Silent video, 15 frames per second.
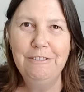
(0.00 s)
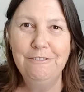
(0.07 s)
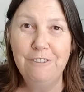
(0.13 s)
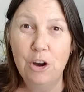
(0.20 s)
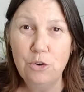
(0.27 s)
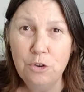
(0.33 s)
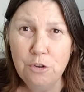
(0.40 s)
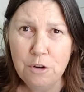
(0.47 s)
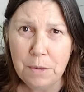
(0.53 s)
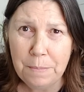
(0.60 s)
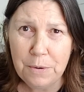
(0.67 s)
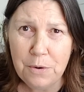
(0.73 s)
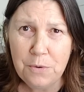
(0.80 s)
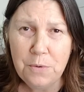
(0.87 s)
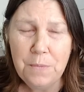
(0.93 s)

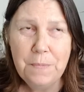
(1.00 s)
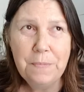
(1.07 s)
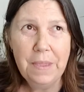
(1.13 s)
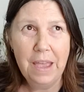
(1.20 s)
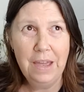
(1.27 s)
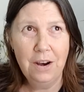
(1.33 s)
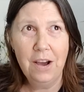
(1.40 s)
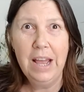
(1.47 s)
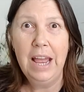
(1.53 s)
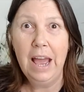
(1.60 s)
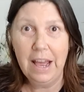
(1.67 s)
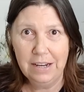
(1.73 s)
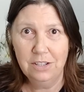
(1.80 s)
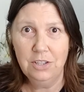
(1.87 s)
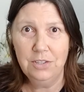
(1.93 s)
vulnerable, and I
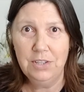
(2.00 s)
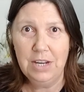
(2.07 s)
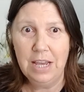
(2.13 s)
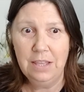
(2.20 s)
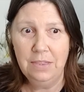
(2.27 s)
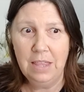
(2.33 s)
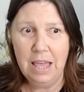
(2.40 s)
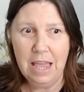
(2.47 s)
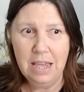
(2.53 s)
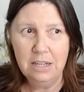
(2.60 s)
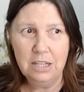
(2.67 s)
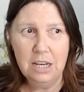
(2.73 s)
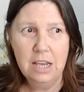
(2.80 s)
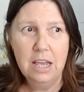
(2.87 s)
understand that.